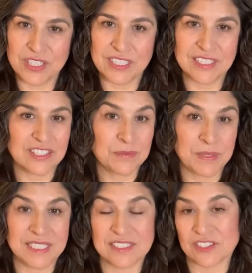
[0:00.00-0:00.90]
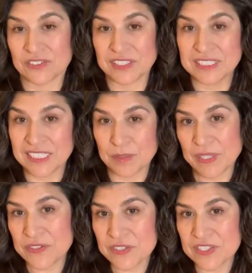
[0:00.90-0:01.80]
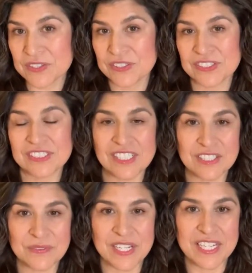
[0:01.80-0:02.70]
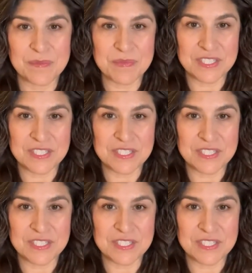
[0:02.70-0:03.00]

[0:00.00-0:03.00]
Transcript: it could be as early as elementary school, all the way up